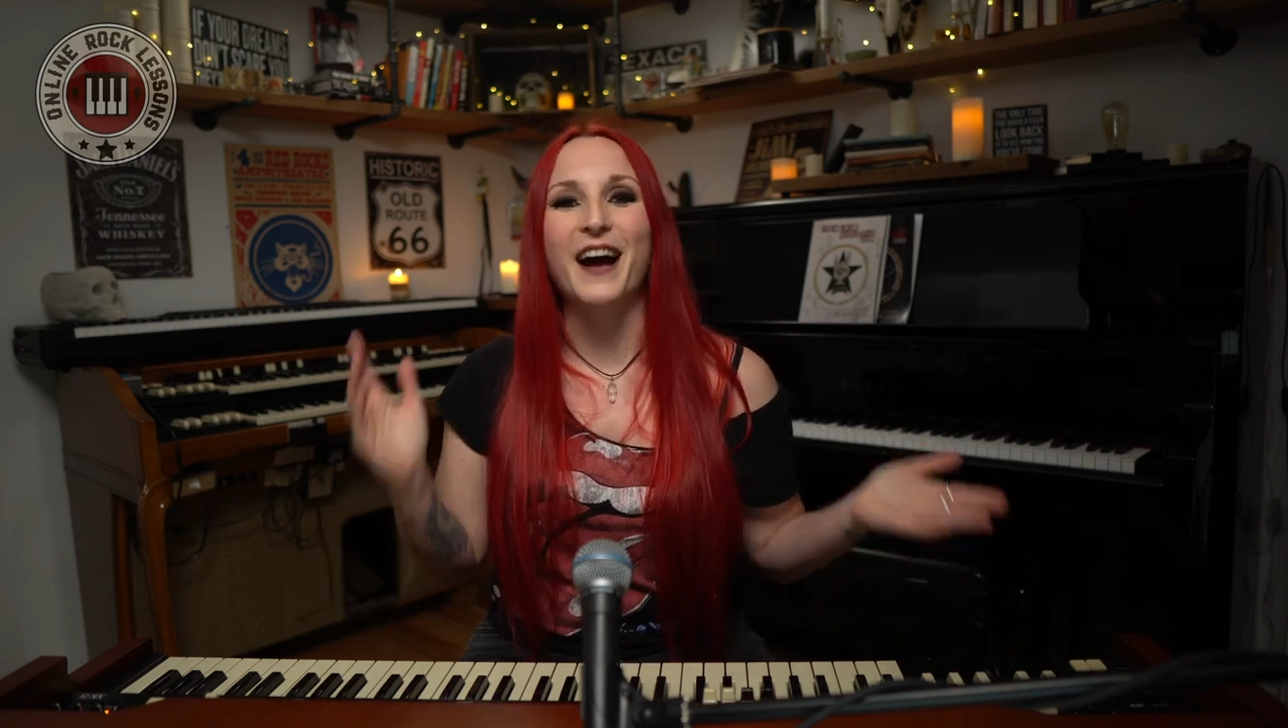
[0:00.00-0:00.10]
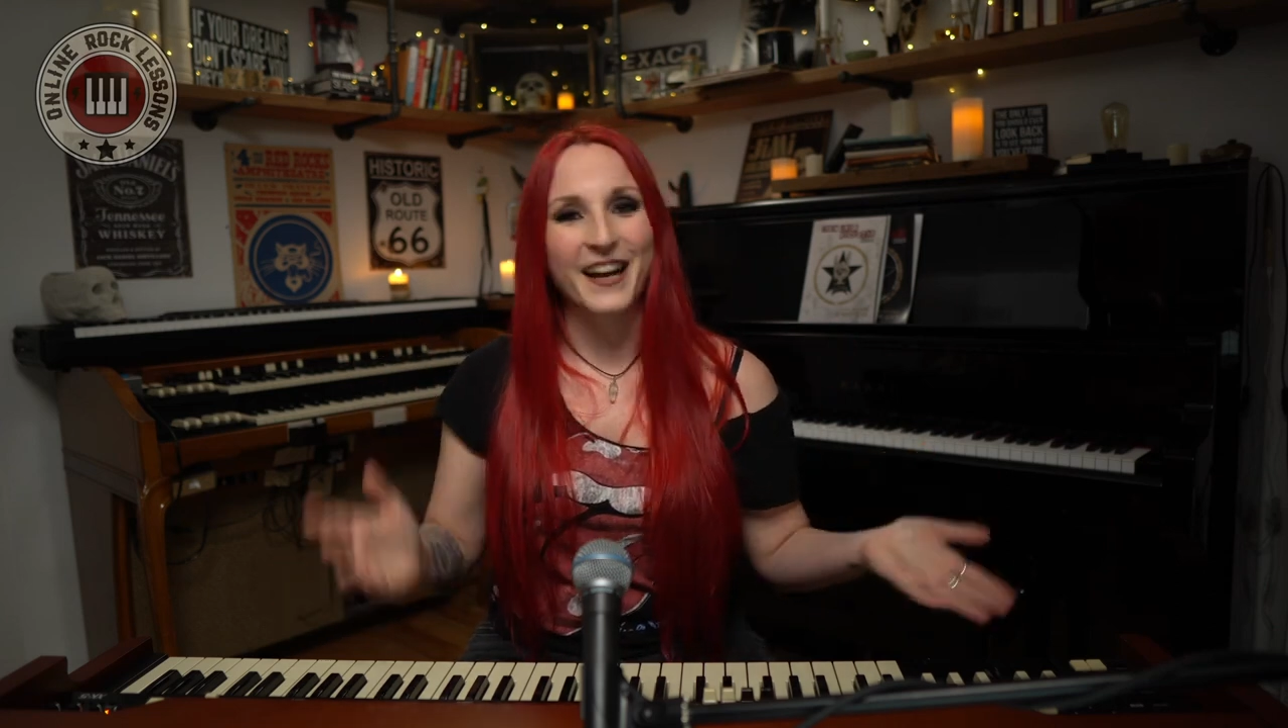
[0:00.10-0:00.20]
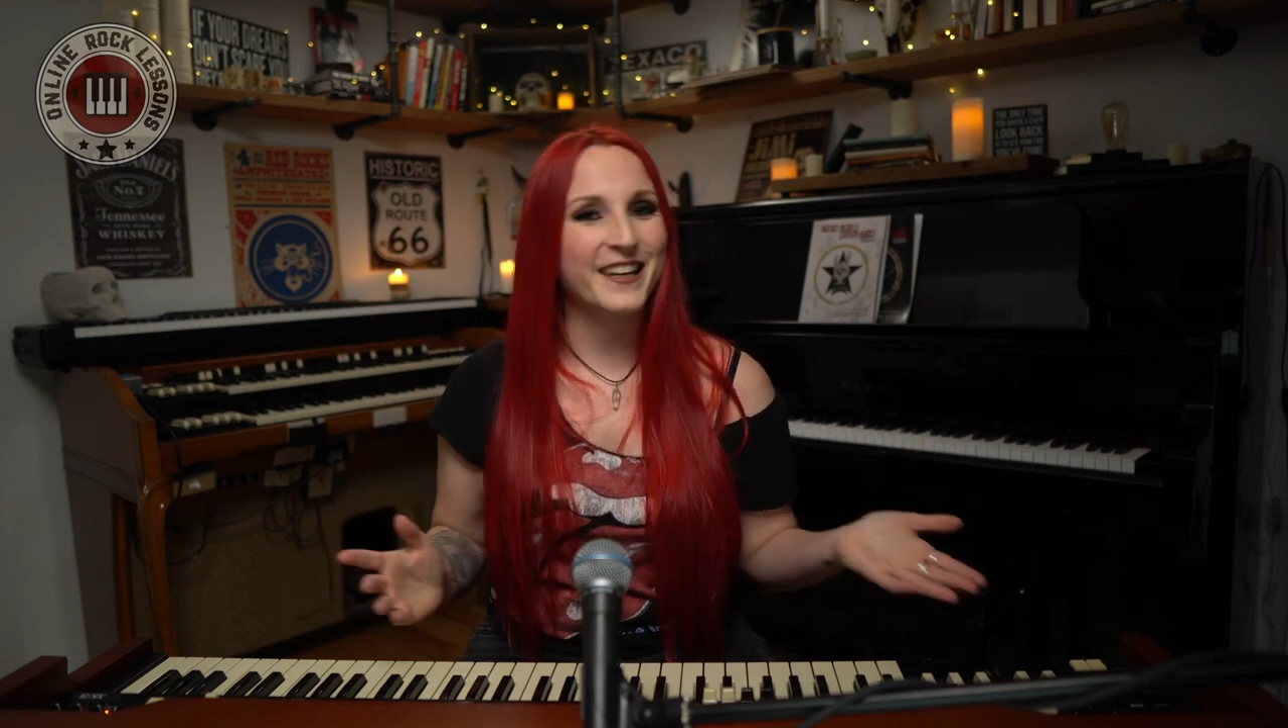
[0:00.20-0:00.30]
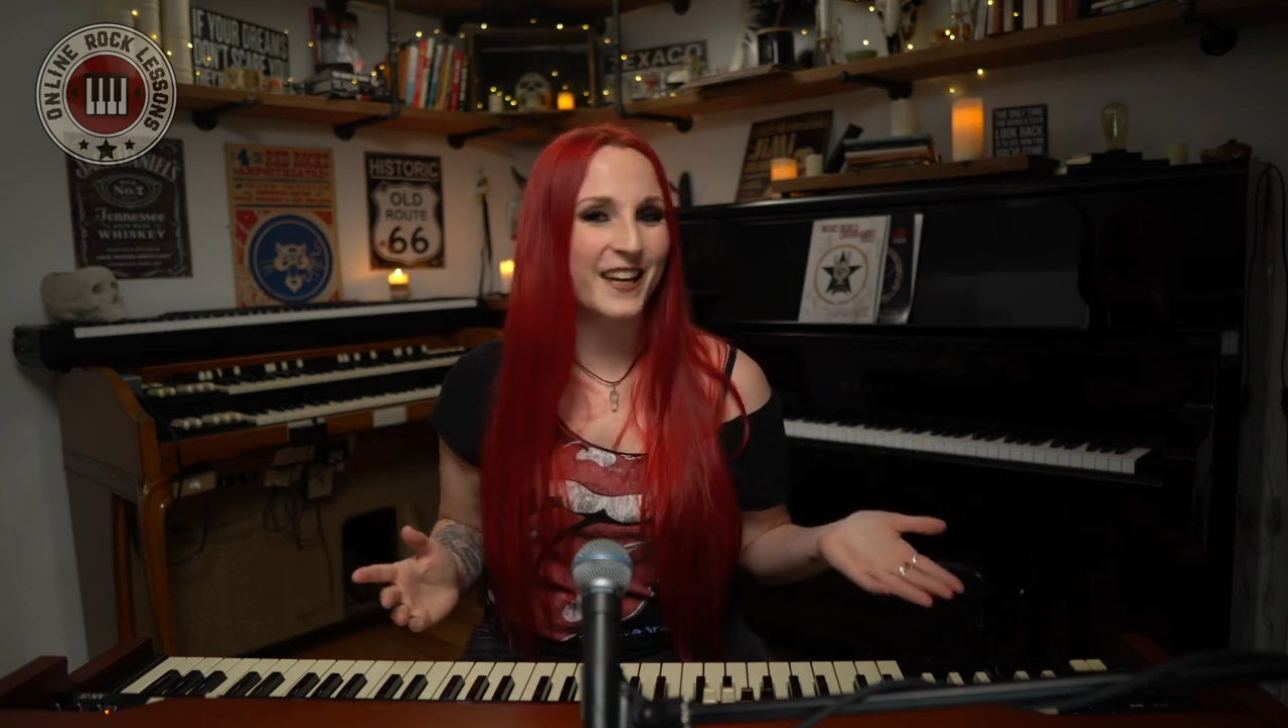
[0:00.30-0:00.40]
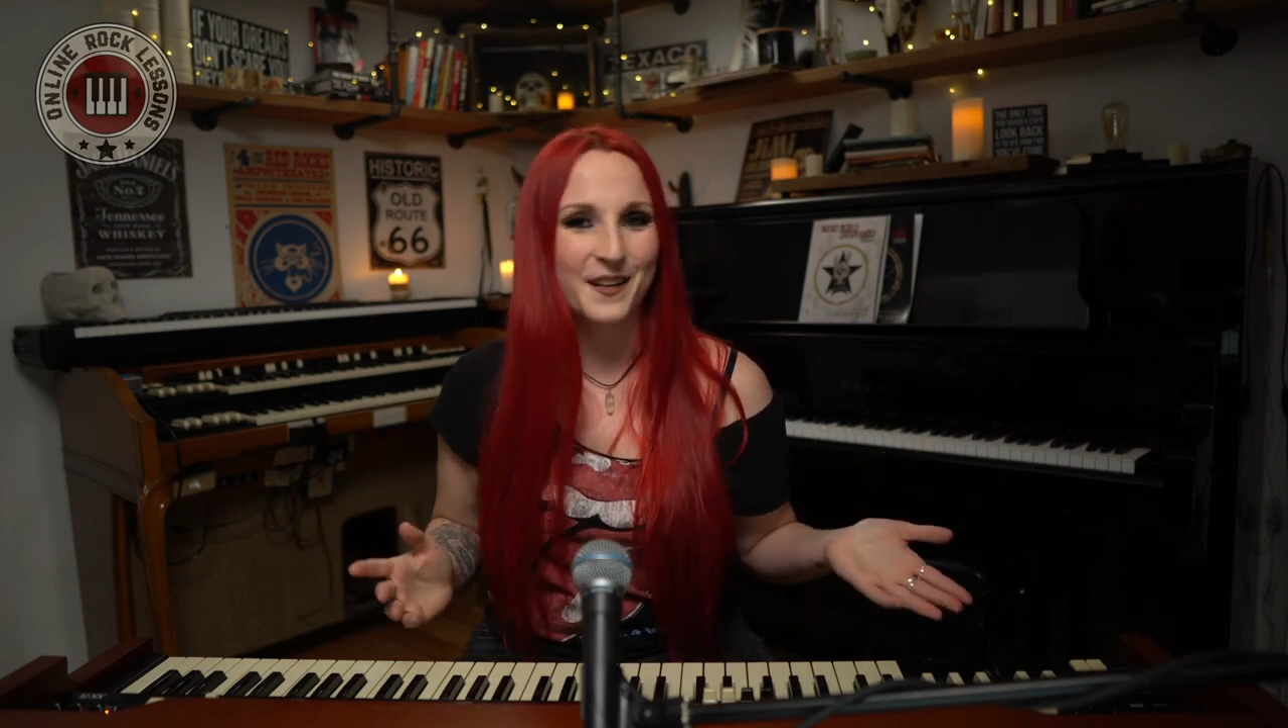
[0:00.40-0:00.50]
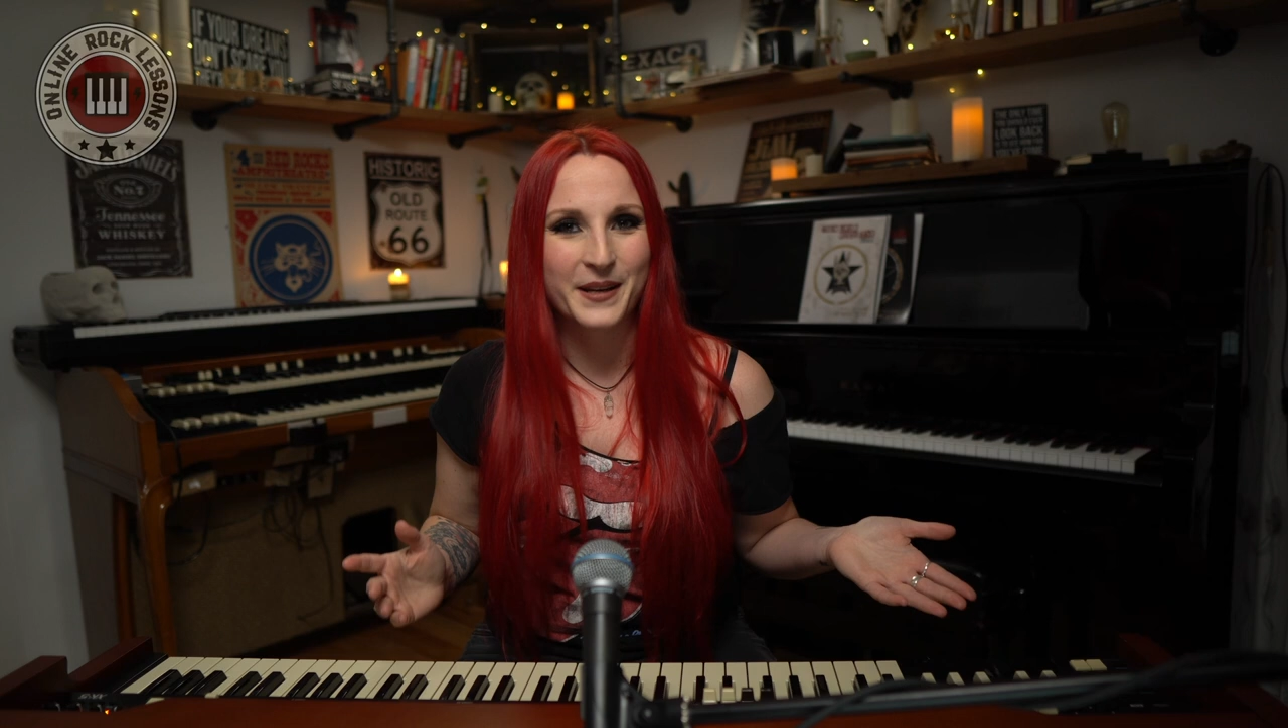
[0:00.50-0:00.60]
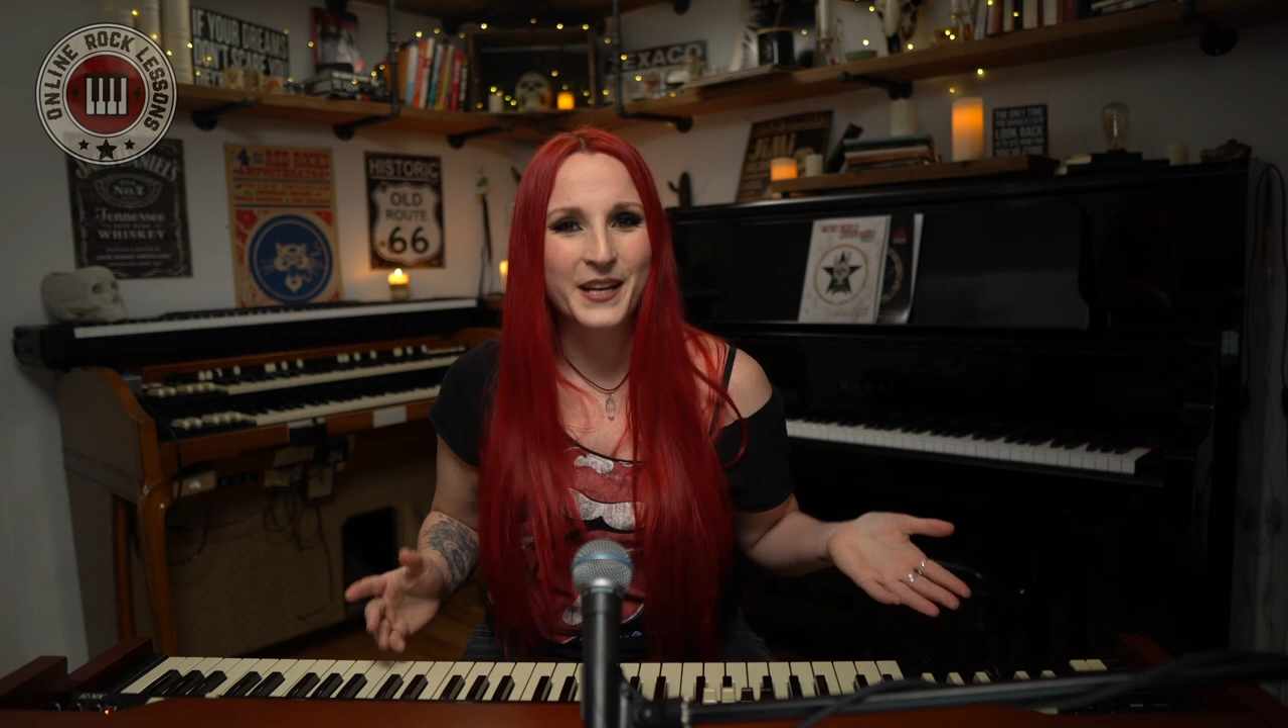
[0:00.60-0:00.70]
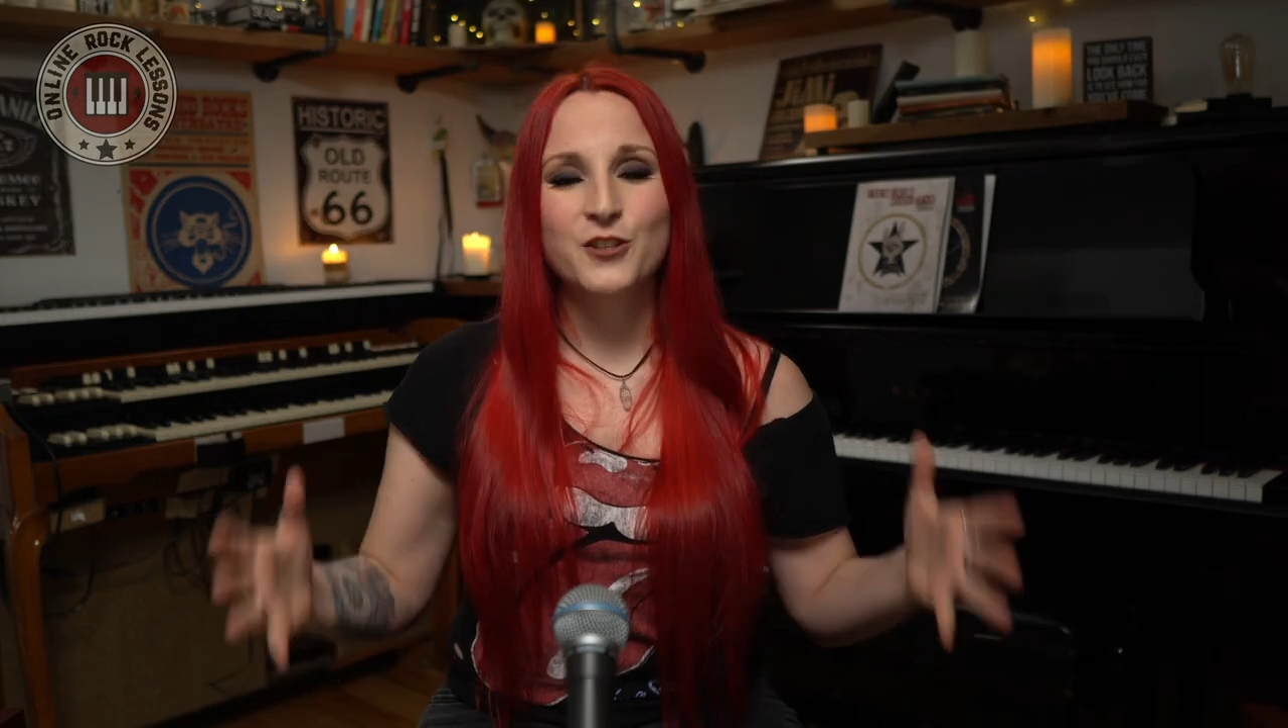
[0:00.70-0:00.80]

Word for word: Academy.